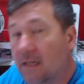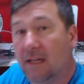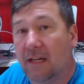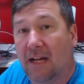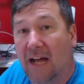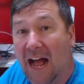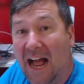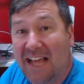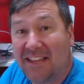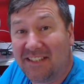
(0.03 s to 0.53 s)

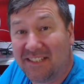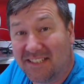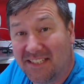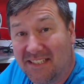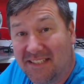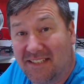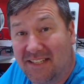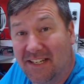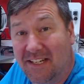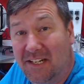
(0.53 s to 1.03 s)
Hi, this is
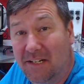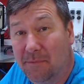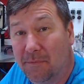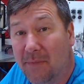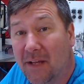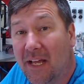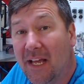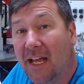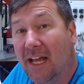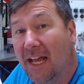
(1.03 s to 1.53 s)
Tim.
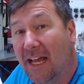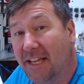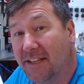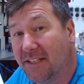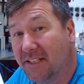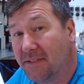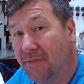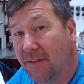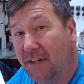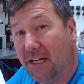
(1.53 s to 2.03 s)
In
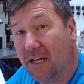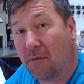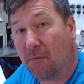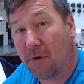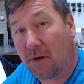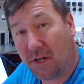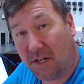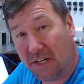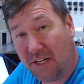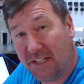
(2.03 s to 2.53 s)
this video, we're
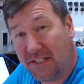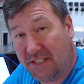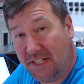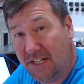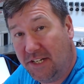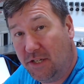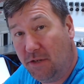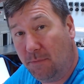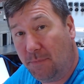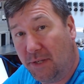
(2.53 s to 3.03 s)
going to
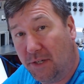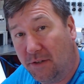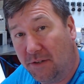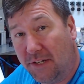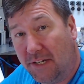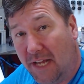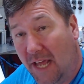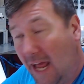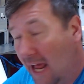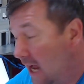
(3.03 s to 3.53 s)
continue
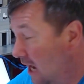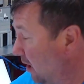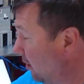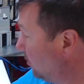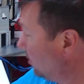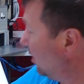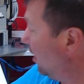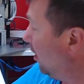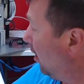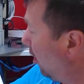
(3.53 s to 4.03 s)
building out
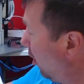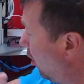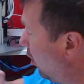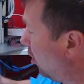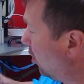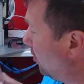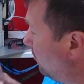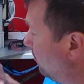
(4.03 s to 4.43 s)
our